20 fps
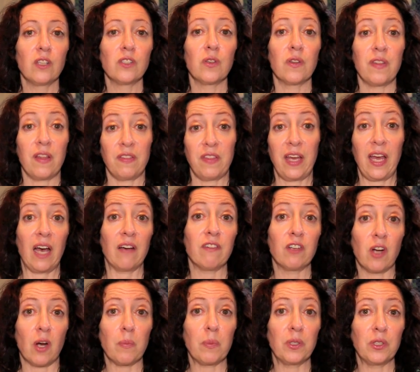so that they have
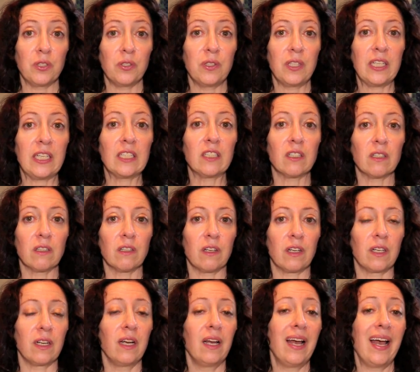an opportunity to learn.